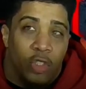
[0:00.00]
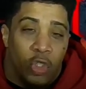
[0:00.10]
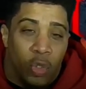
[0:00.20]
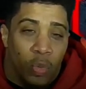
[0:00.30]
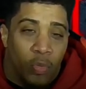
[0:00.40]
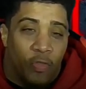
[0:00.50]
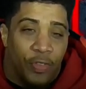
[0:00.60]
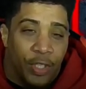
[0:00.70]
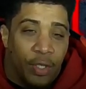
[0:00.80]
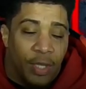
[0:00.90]
do
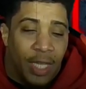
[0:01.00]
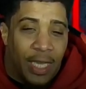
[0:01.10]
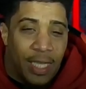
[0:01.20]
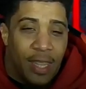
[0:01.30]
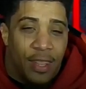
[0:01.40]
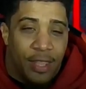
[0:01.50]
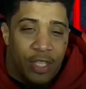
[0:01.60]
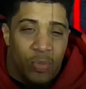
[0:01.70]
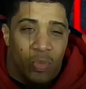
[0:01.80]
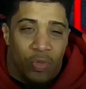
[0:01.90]
feel that
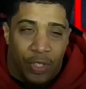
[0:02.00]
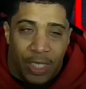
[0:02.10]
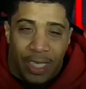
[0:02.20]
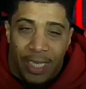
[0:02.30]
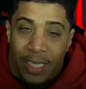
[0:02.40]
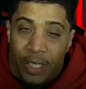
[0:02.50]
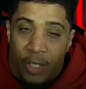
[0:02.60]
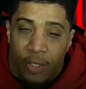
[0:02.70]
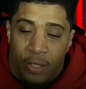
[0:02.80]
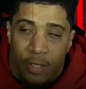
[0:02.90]
this movie here